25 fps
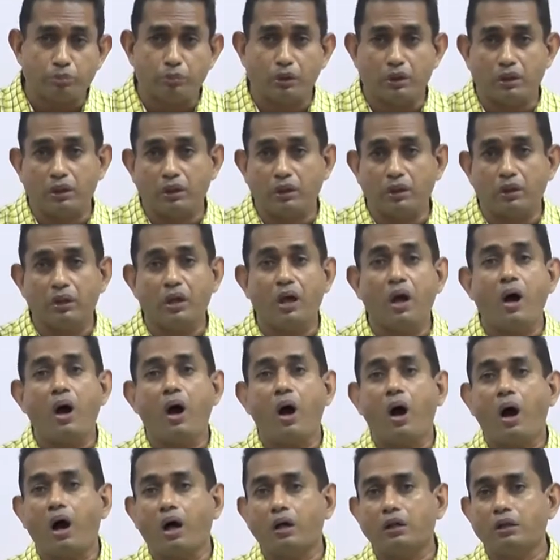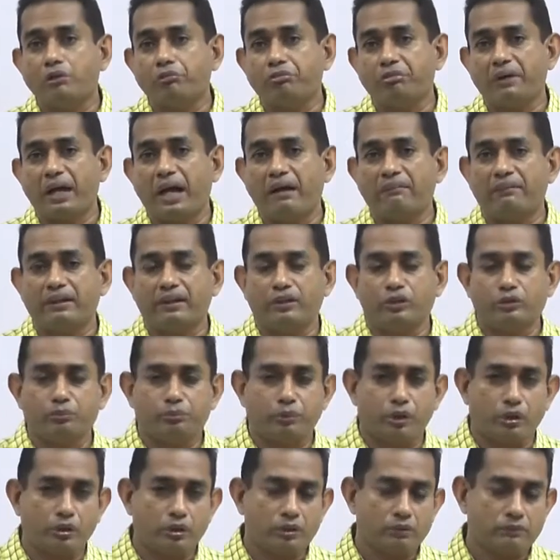model or the fair value
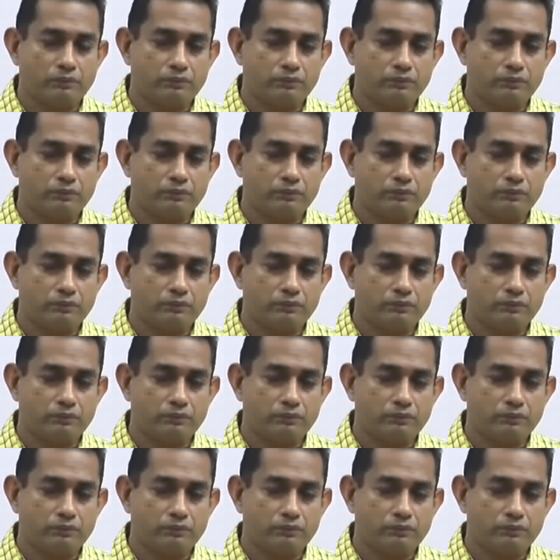model.